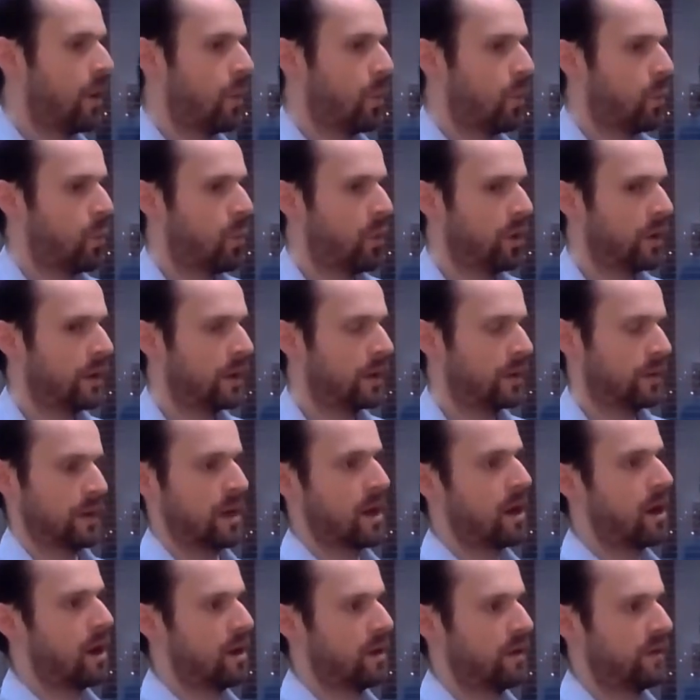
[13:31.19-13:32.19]
What
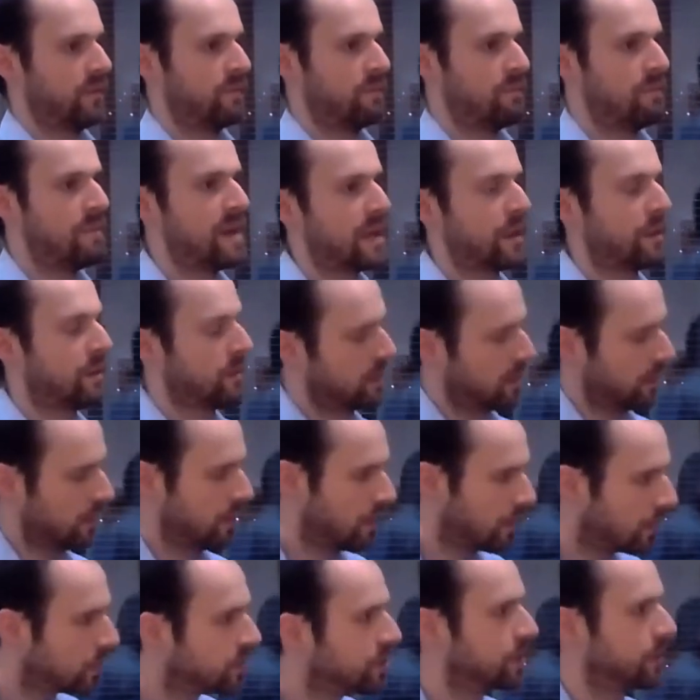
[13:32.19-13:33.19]
kind of
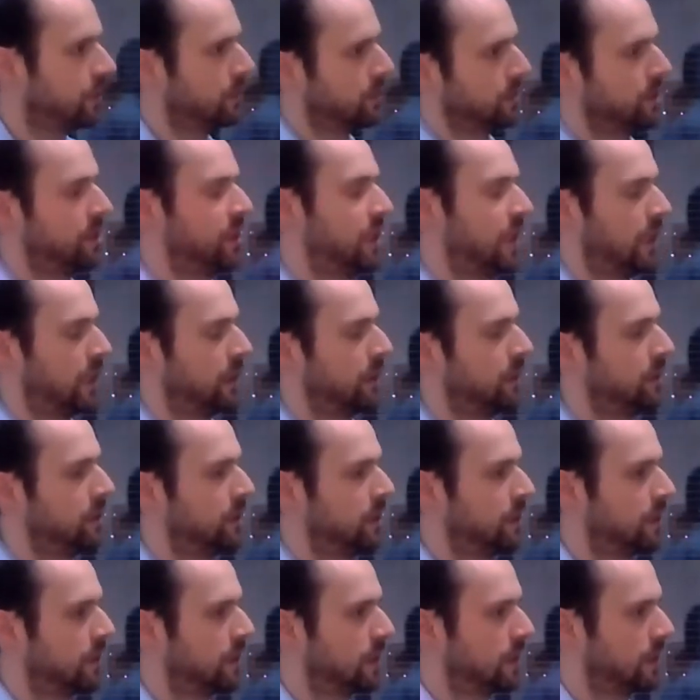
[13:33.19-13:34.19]
methodological
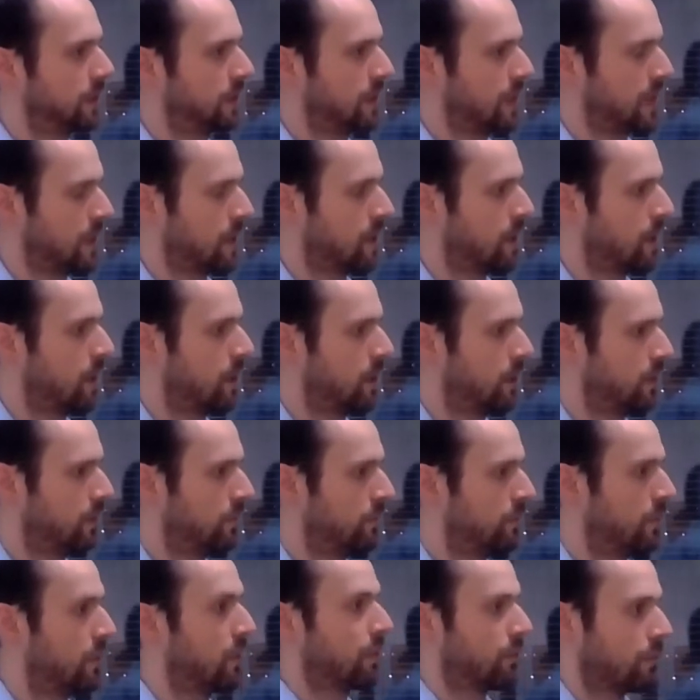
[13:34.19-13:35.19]
challenges does that kind
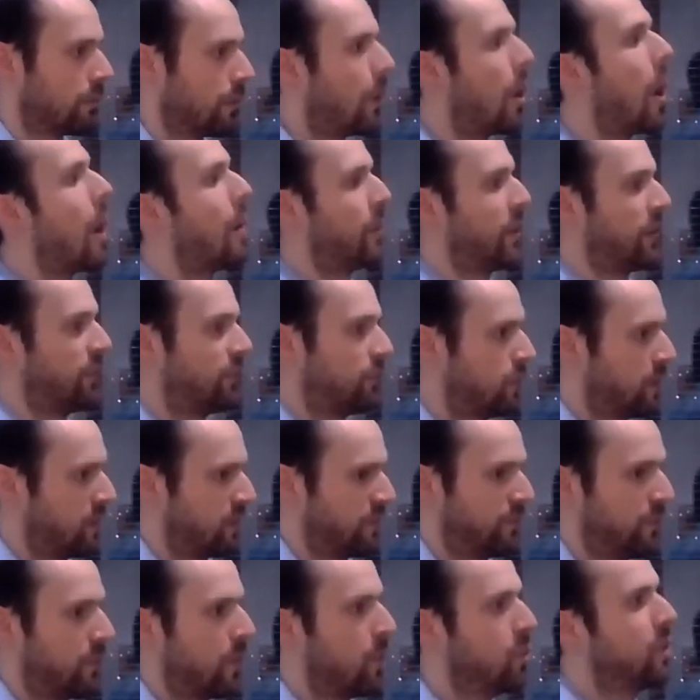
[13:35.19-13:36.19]
of throw up if
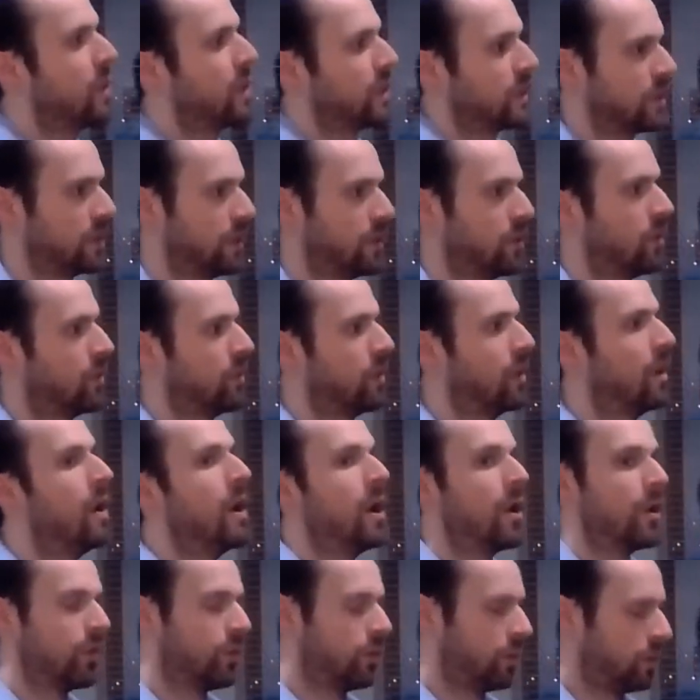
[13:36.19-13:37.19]
we're focusing on
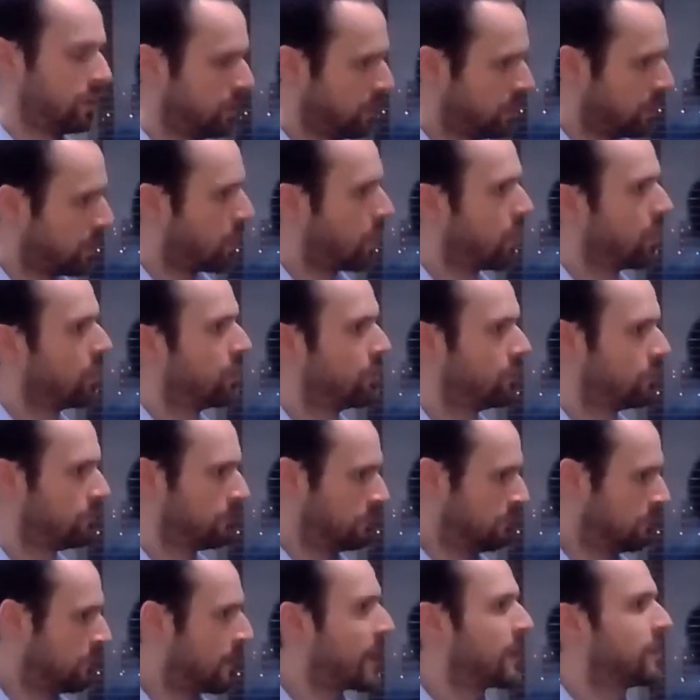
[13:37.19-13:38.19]
the
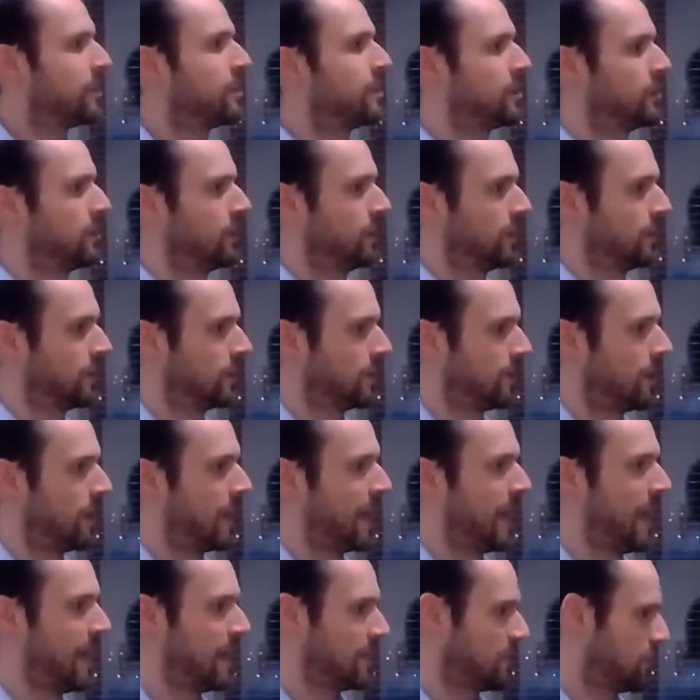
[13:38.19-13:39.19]
non-rational
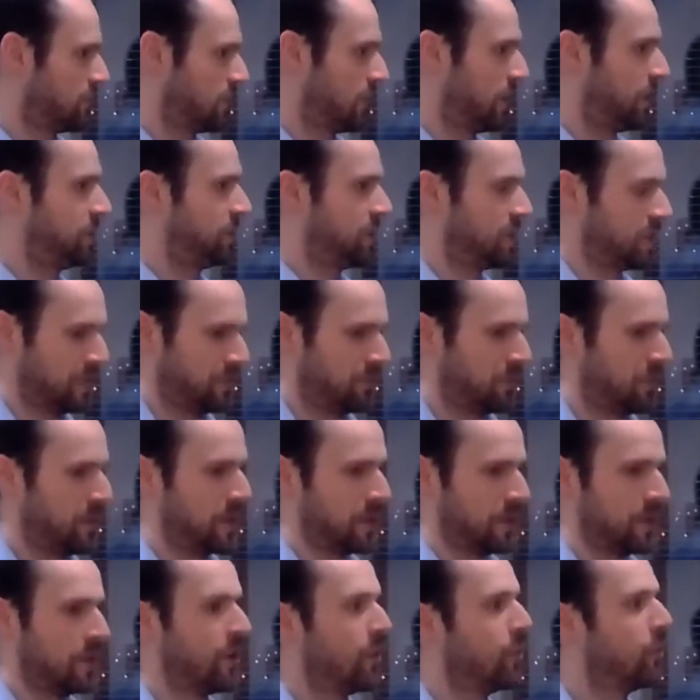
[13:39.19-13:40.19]
side of religions? If we
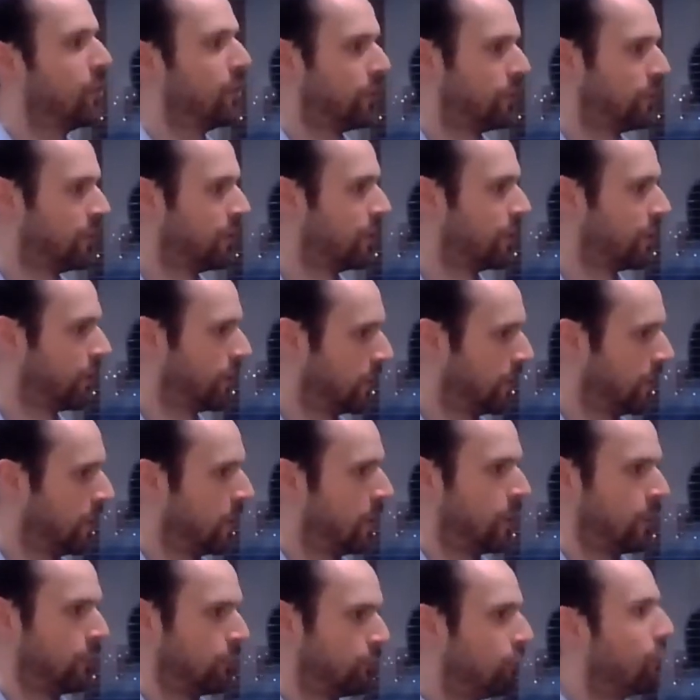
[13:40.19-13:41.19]
can no longer
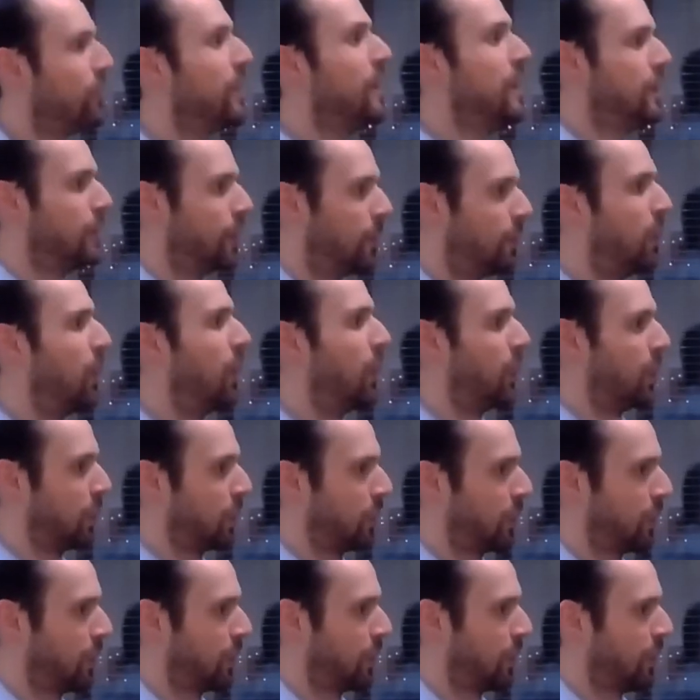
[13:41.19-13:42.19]
read a
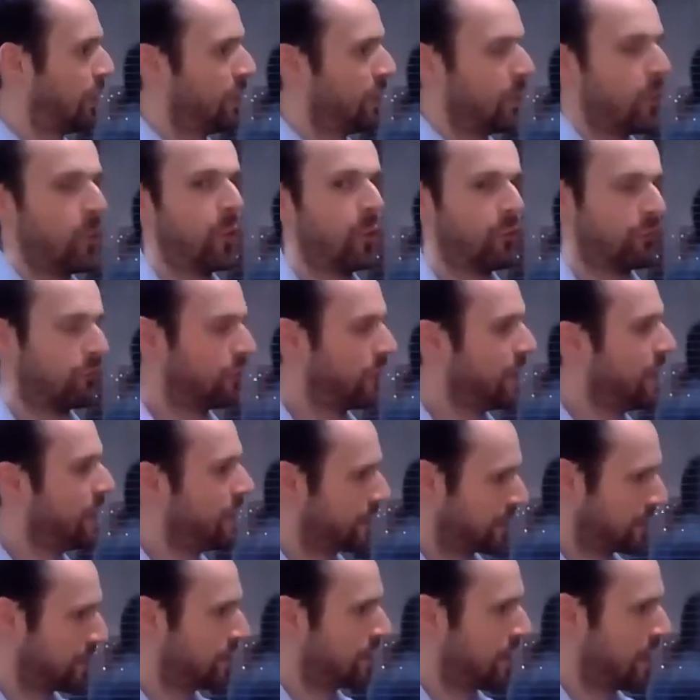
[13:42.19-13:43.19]
book or read
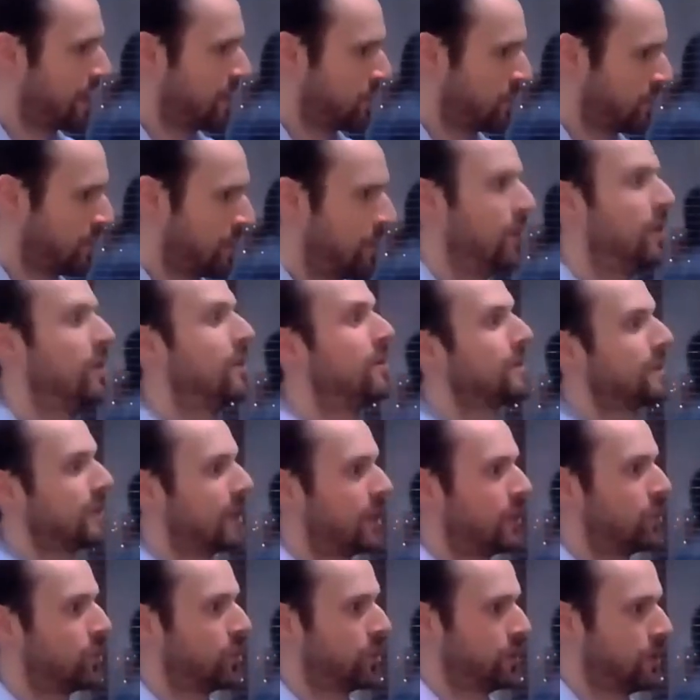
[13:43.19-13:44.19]
a statement and
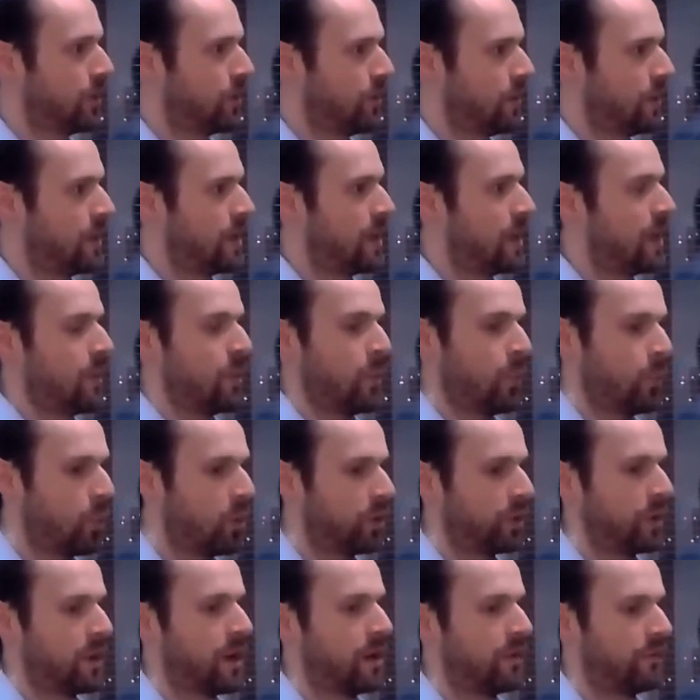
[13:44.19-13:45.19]
understand what is going there,
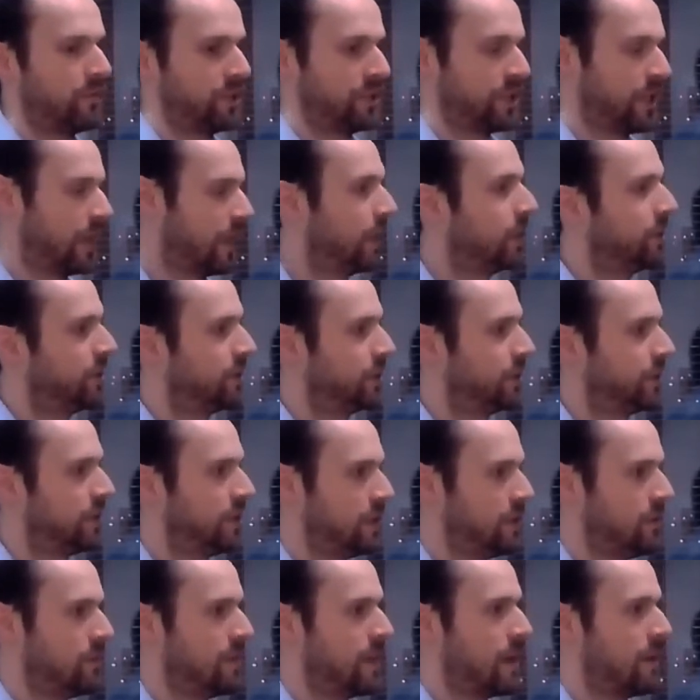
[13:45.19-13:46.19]
what kind of challenges
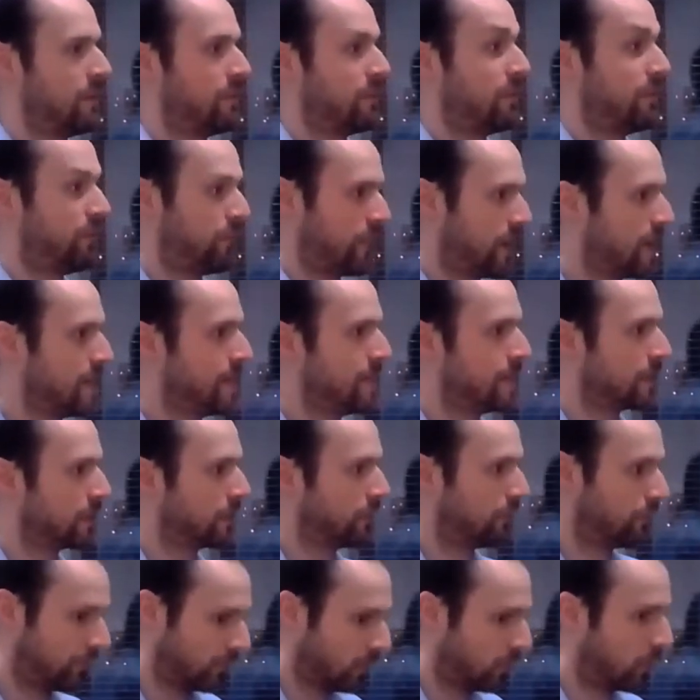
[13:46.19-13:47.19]
do you then face
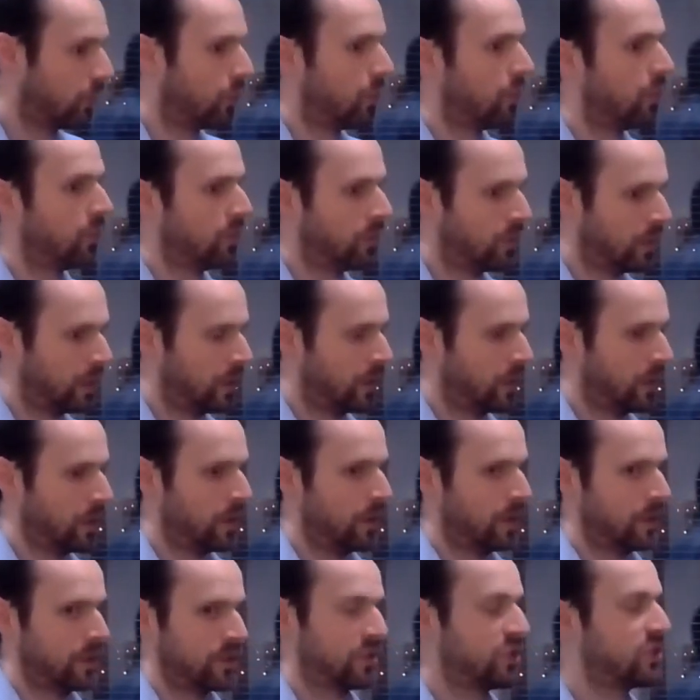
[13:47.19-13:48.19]
for
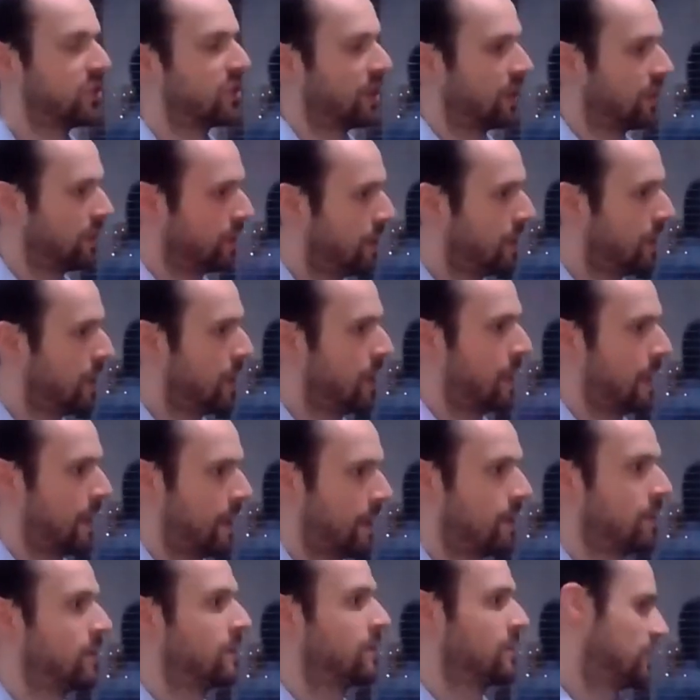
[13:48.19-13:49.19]
studying
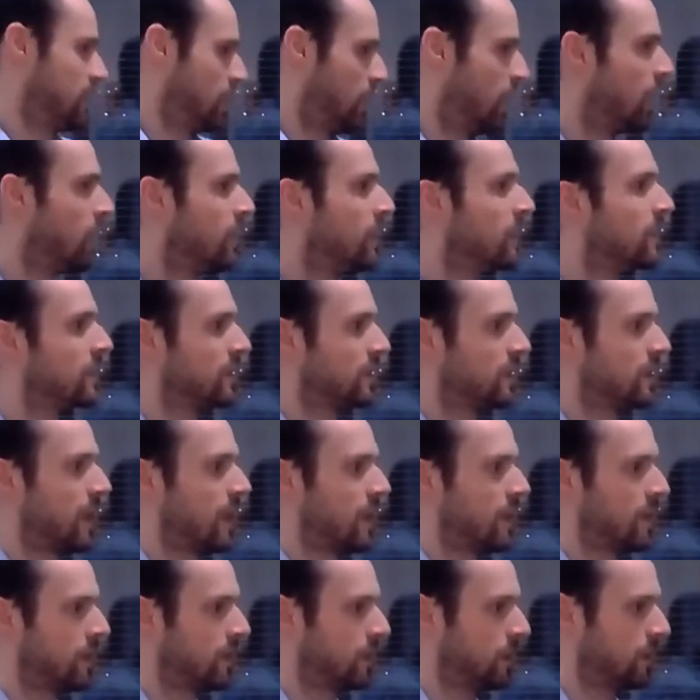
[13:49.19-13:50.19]
and
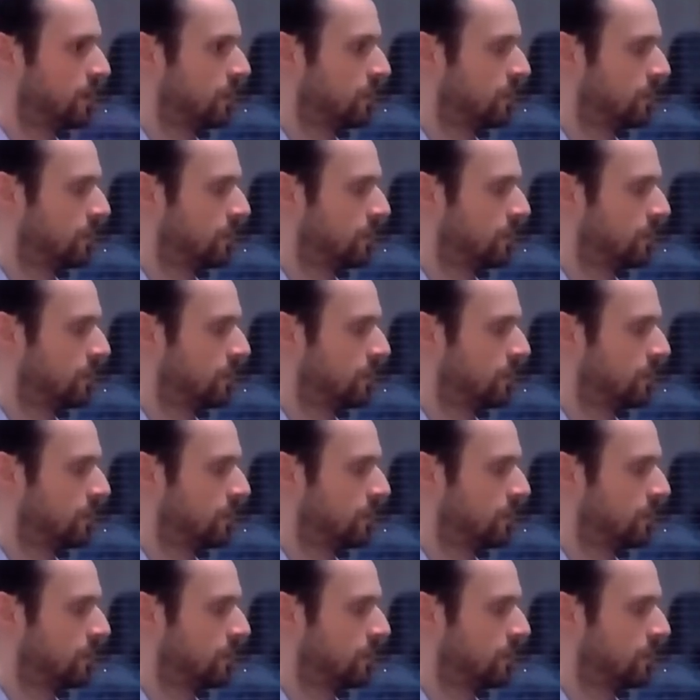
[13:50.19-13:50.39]
understanding